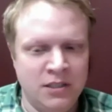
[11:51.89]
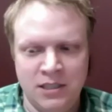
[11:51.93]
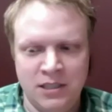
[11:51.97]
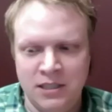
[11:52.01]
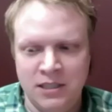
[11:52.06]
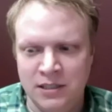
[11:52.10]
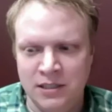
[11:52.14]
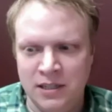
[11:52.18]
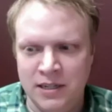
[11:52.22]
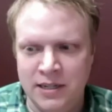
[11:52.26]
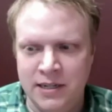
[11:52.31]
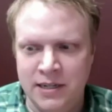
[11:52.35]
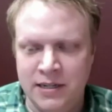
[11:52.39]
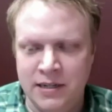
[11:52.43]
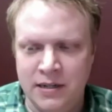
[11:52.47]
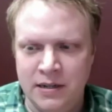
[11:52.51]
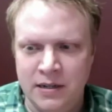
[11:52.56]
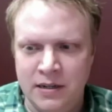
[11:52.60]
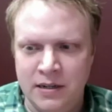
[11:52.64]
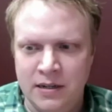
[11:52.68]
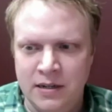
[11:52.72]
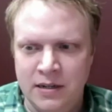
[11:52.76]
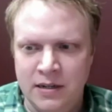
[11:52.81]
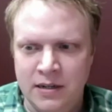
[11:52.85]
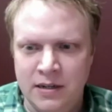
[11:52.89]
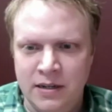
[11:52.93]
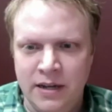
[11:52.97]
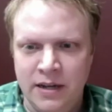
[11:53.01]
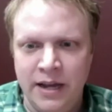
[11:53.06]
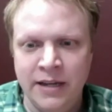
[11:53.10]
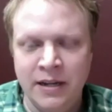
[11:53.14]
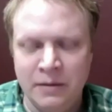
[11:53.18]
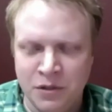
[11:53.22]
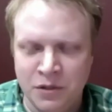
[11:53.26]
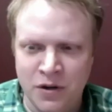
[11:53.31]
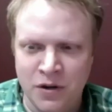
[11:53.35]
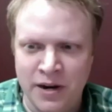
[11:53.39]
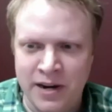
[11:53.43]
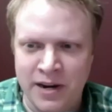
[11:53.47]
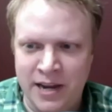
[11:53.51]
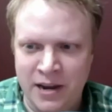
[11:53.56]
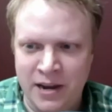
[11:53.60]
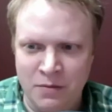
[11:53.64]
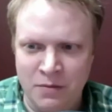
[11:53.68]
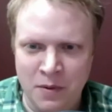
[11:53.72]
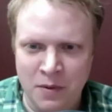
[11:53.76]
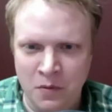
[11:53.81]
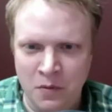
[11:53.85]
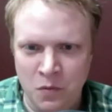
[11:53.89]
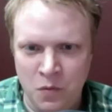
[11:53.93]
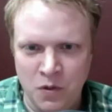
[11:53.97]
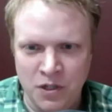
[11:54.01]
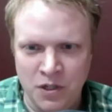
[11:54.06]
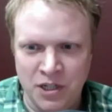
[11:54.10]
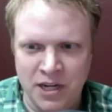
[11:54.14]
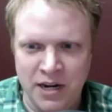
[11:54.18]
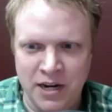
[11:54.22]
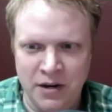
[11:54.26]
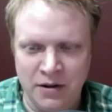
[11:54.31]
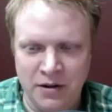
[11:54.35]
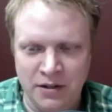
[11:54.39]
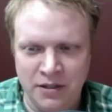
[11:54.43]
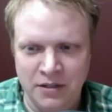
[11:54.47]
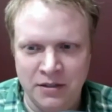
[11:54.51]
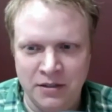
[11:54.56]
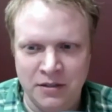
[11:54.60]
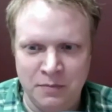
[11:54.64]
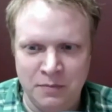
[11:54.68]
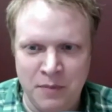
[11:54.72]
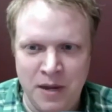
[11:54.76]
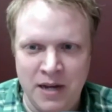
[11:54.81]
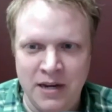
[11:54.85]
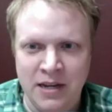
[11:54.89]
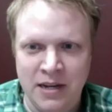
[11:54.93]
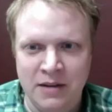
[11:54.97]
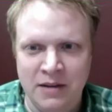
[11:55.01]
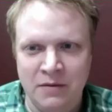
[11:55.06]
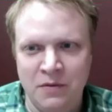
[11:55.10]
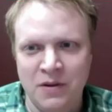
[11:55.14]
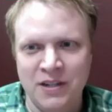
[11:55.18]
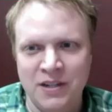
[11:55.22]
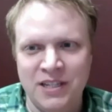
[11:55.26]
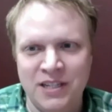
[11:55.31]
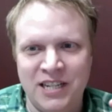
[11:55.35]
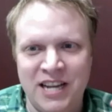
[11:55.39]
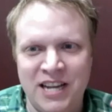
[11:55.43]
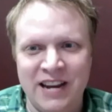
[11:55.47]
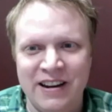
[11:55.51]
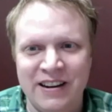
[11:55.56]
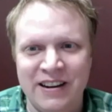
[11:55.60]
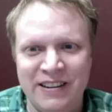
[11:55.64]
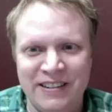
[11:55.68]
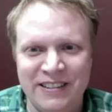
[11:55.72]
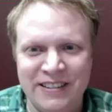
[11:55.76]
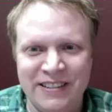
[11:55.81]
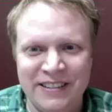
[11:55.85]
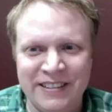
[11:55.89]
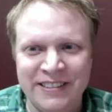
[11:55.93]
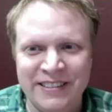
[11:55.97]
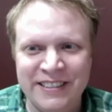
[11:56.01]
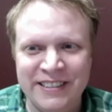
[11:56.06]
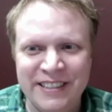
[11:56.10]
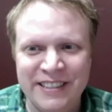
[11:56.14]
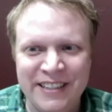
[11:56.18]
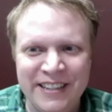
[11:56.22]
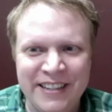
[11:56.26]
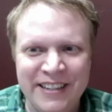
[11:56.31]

Cause like, and I'm sorry, I can't remember which characters Benny and which characters.